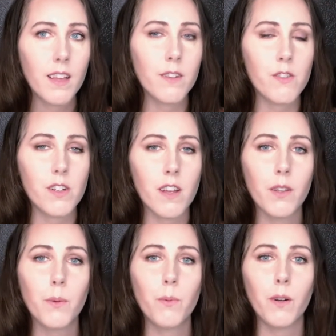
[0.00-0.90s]
There's
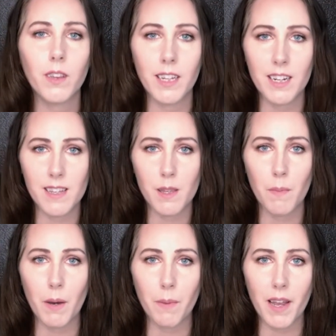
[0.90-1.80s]
another worldliness
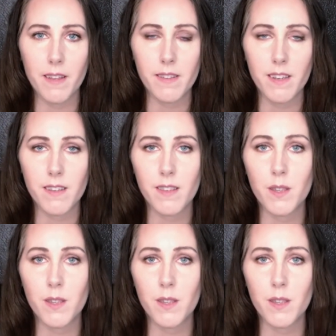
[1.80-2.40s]
about Pisces,